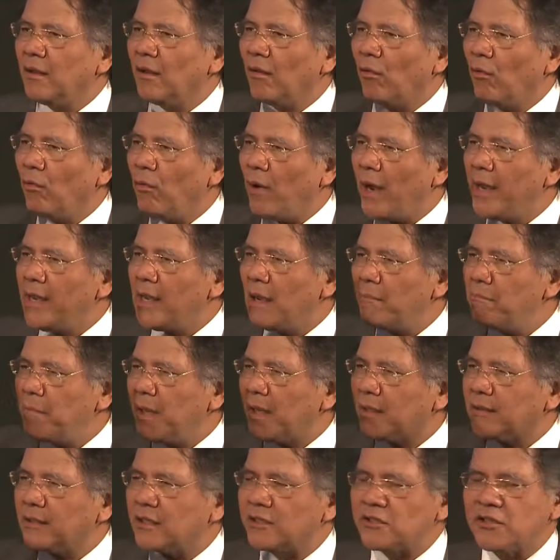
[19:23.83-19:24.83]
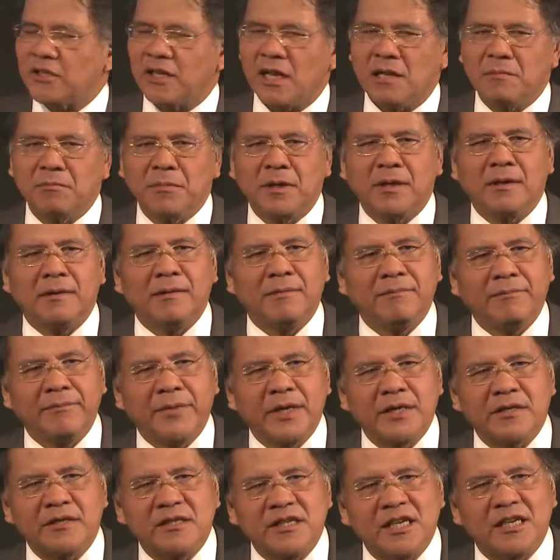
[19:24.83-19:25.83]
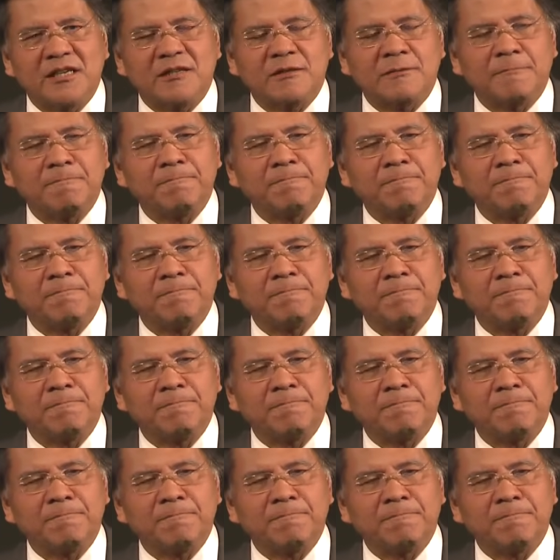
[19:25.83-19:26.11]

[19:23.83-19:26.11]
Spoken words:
Why I make that statement is this.